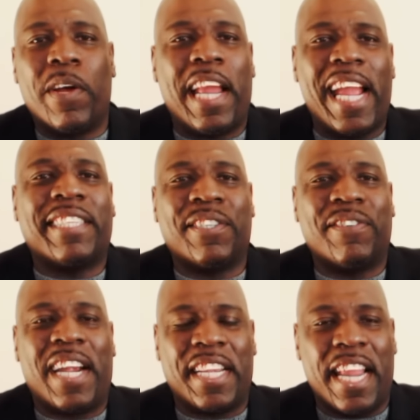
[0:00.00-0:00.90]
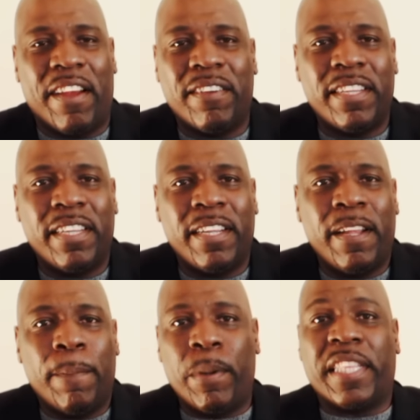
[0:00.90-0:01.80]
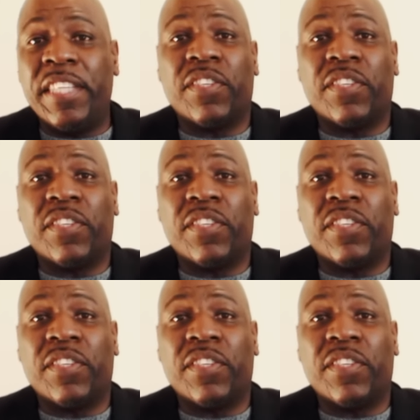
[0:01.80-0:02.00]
want to answer right now. But